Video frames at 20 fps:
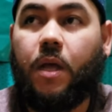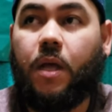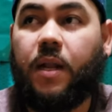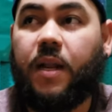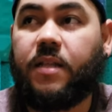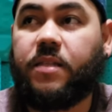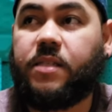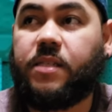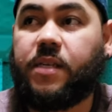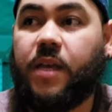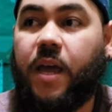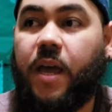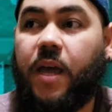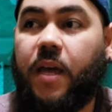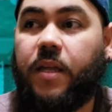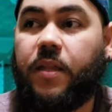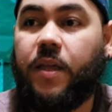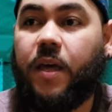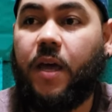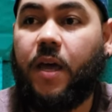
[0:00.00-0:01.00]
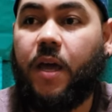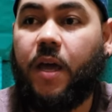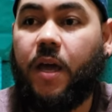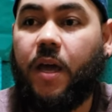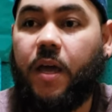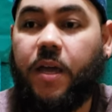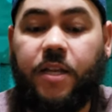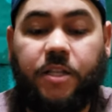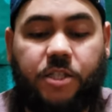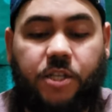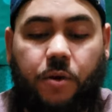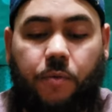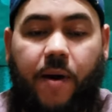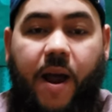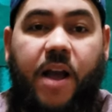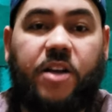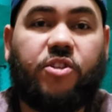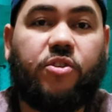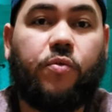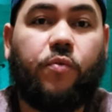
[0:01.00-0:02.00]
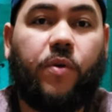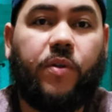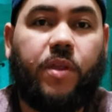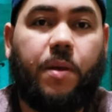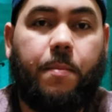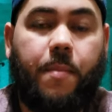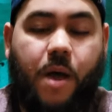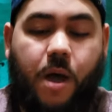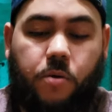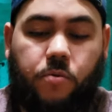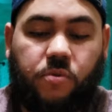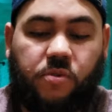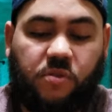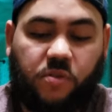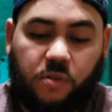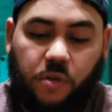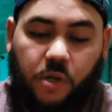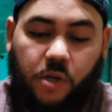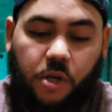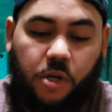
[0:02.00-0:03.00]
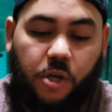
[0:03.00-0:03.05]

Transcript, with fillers: let's say the interaction with the mouse